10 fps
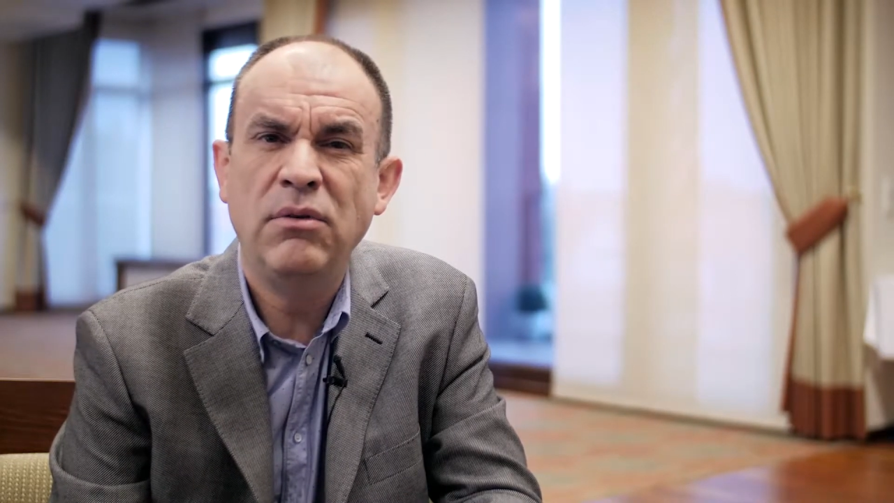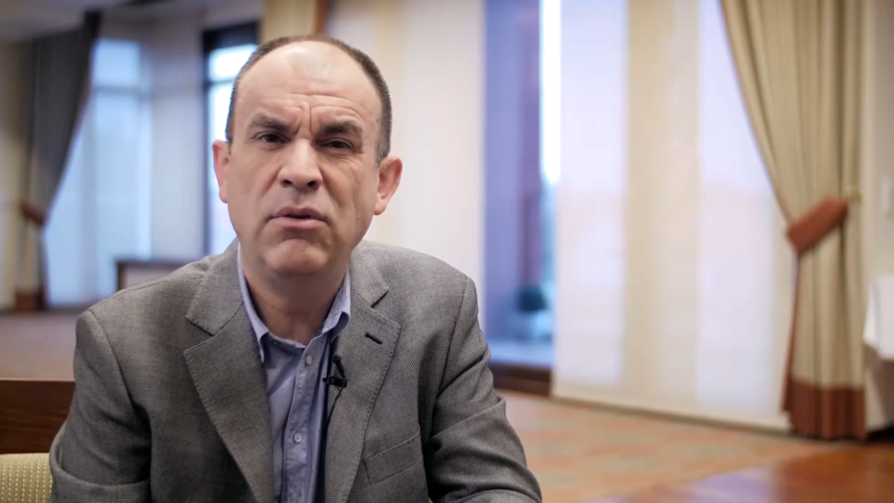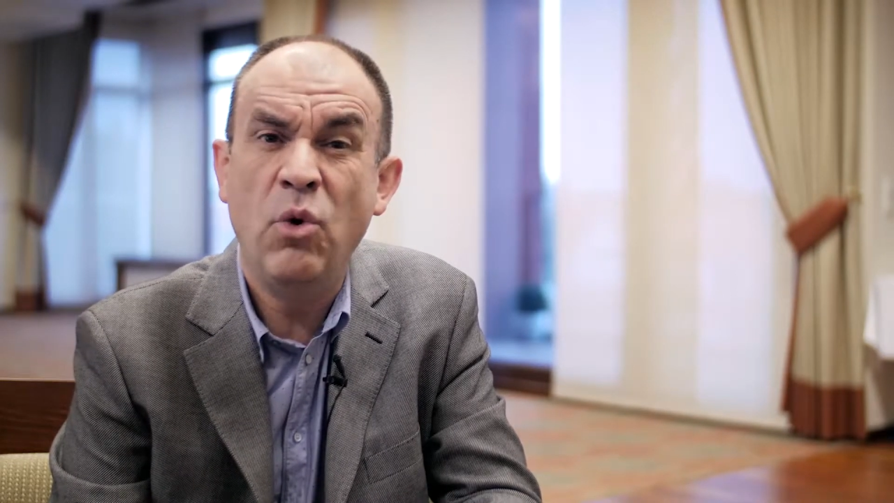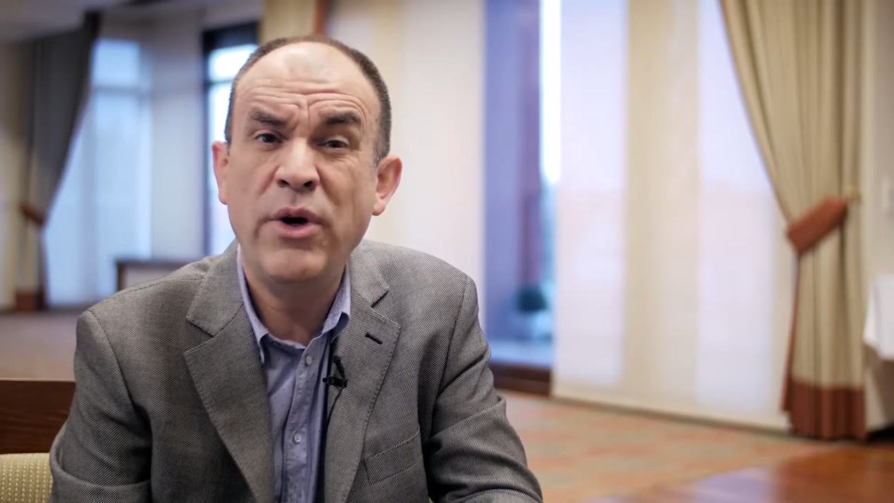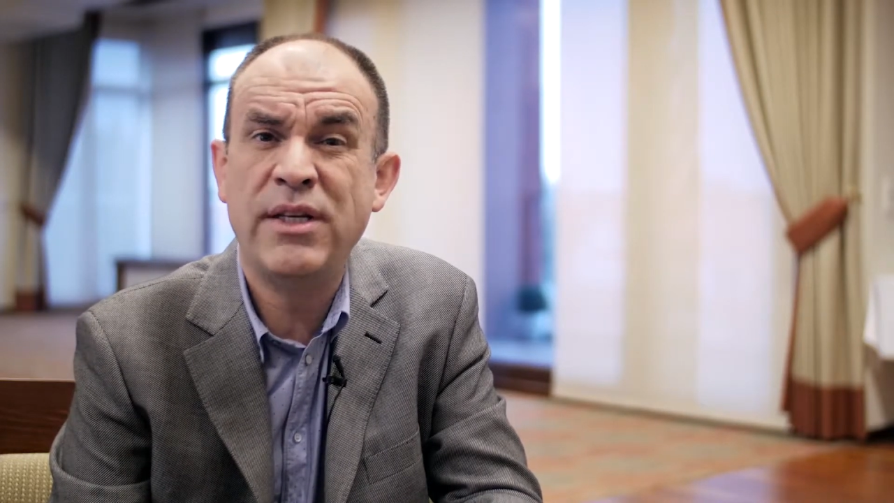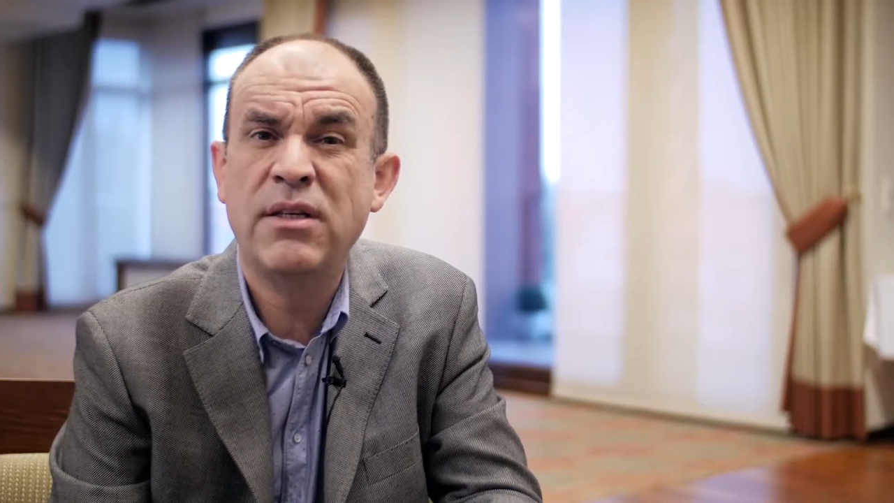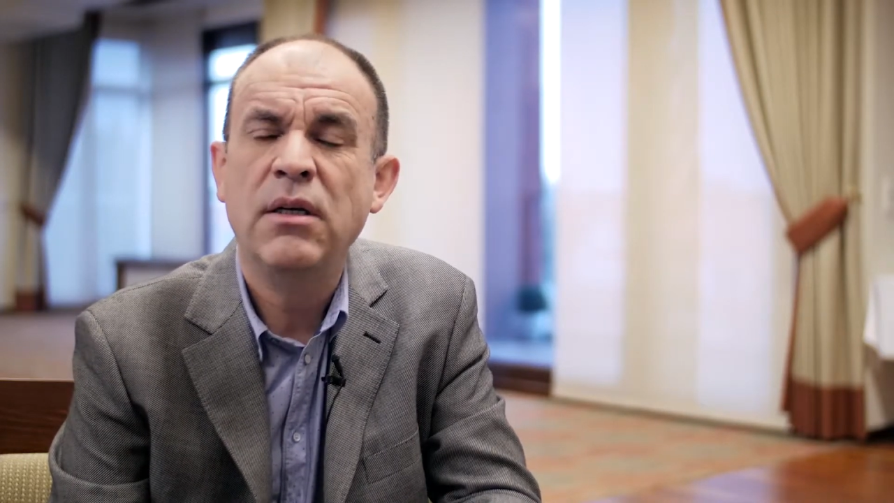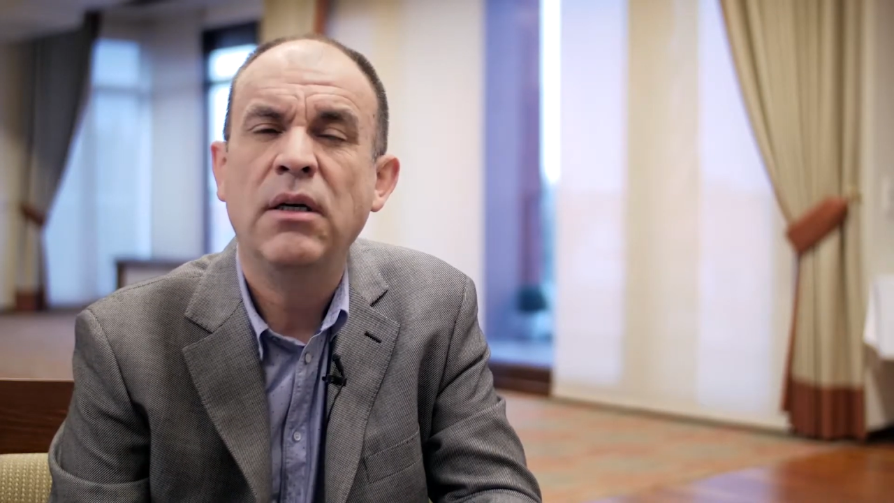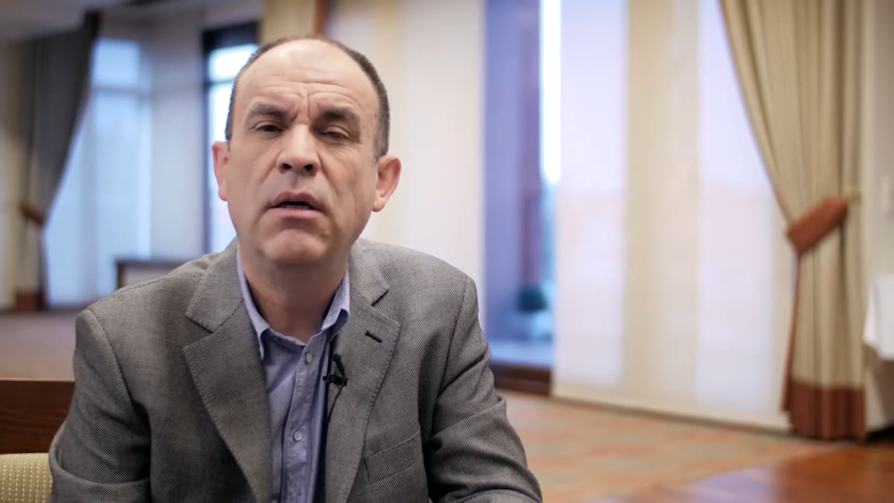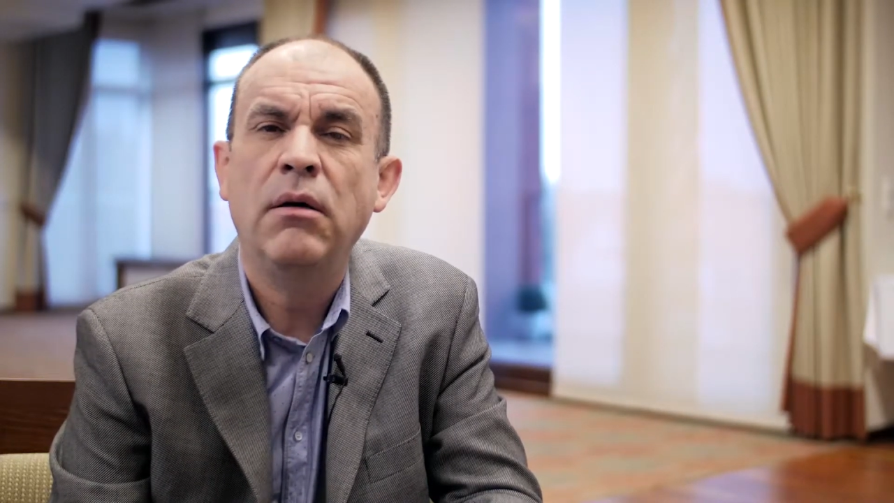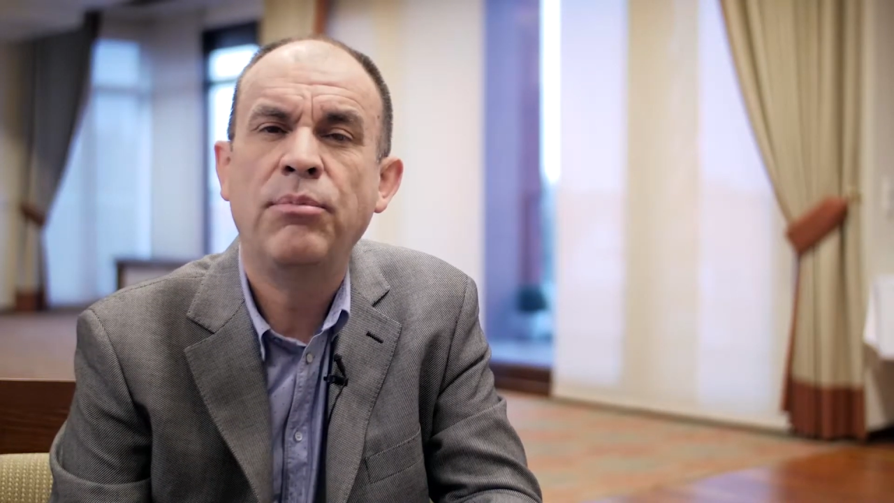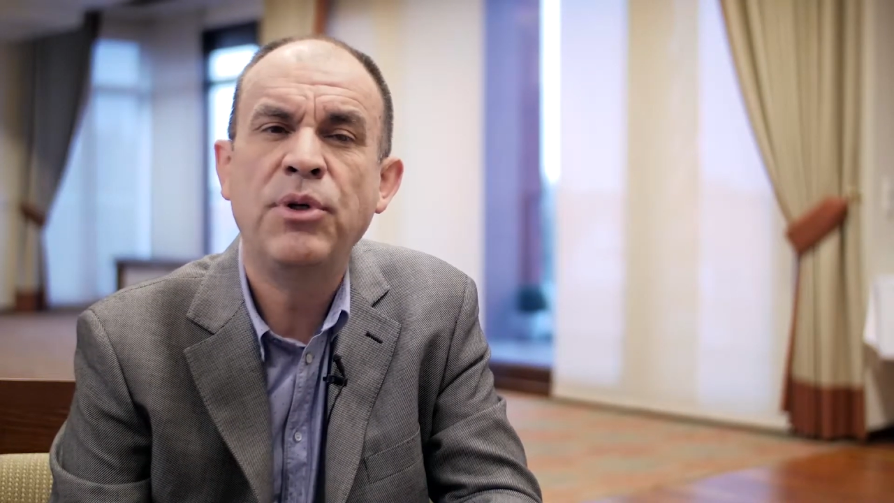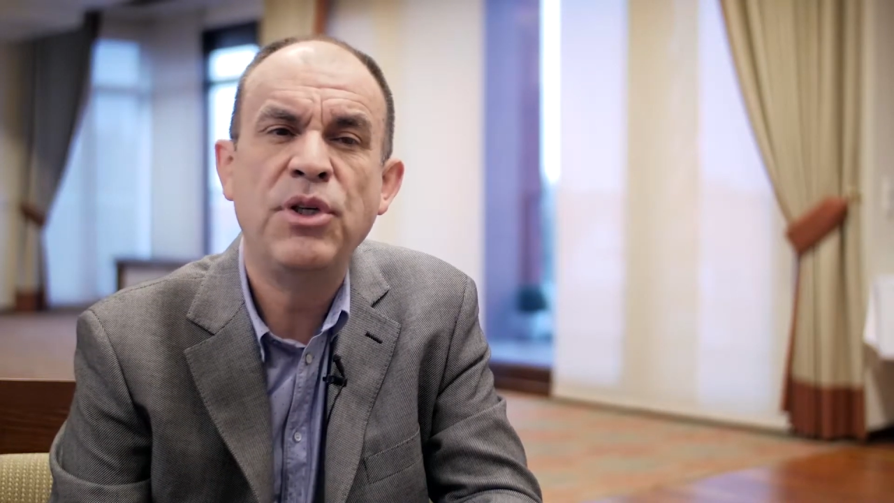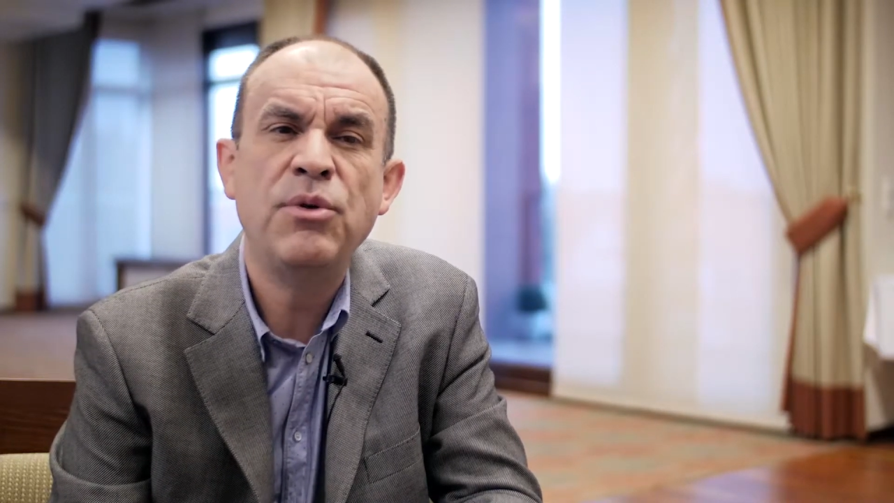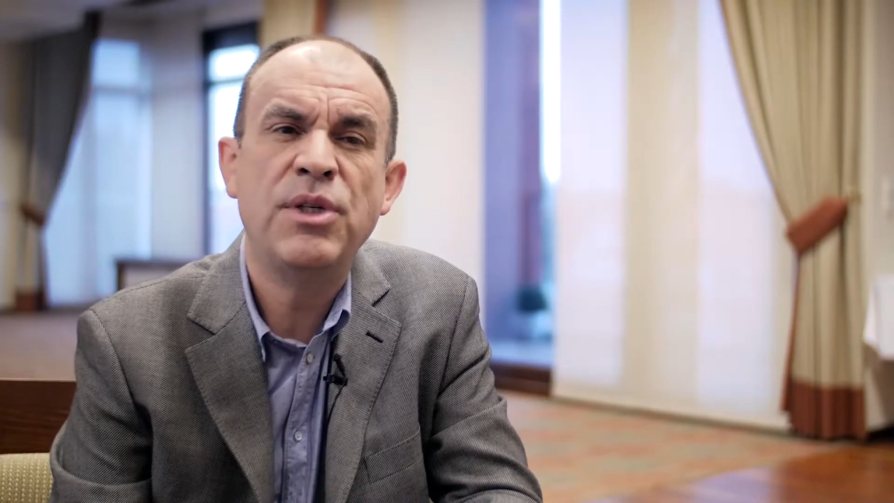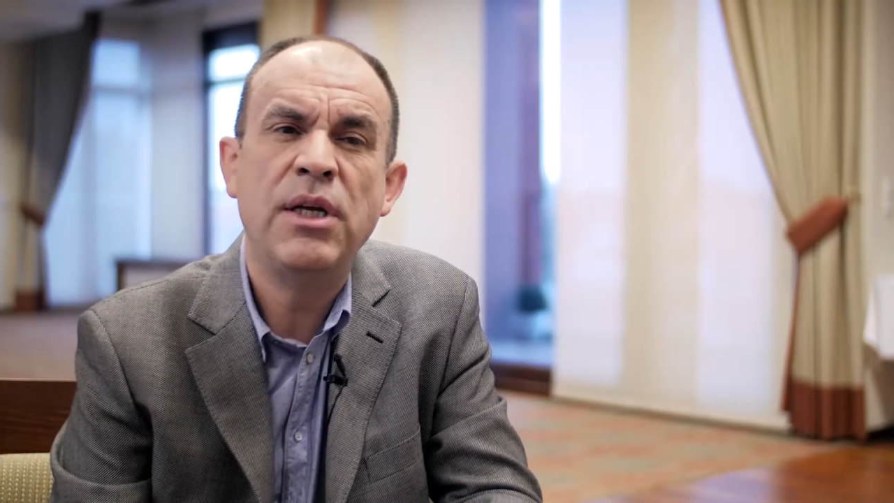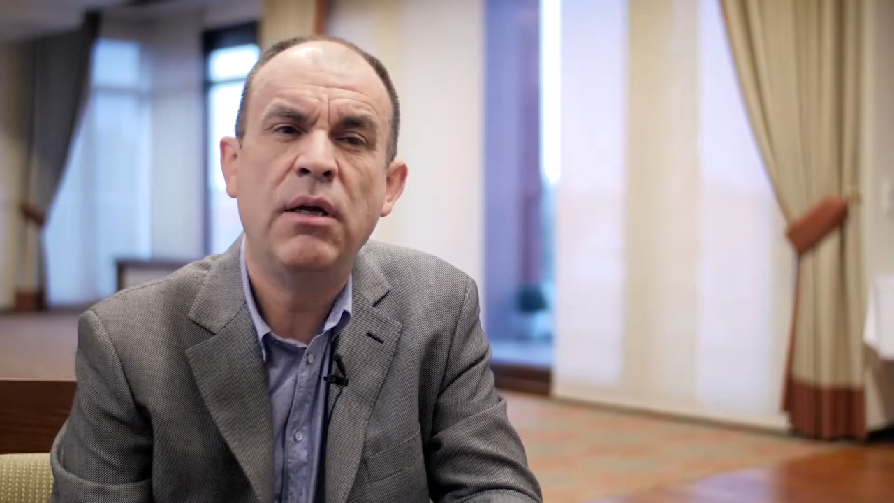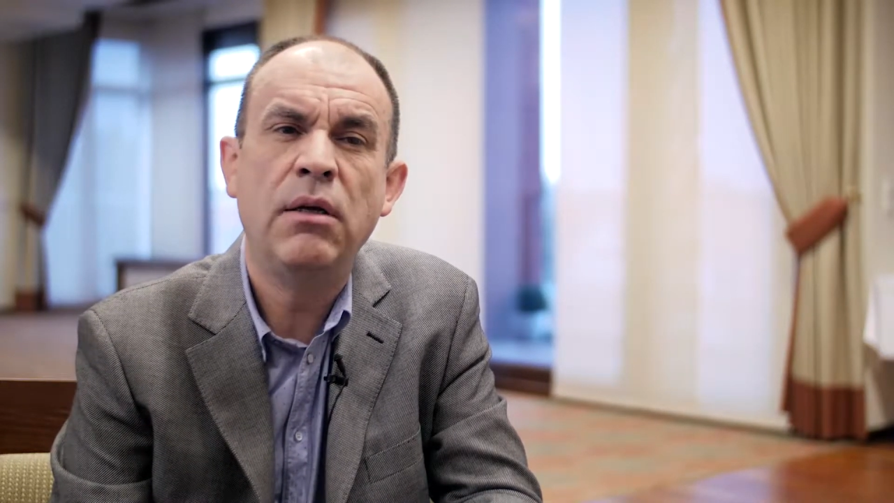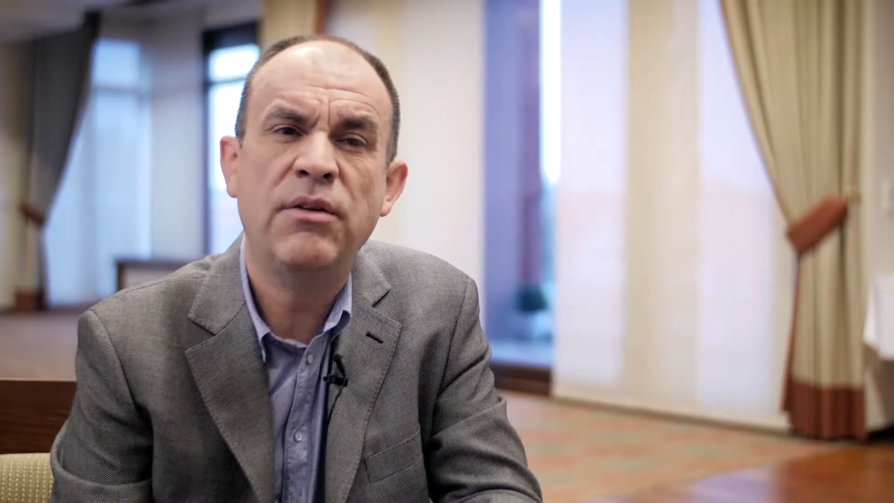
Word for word: noise-producing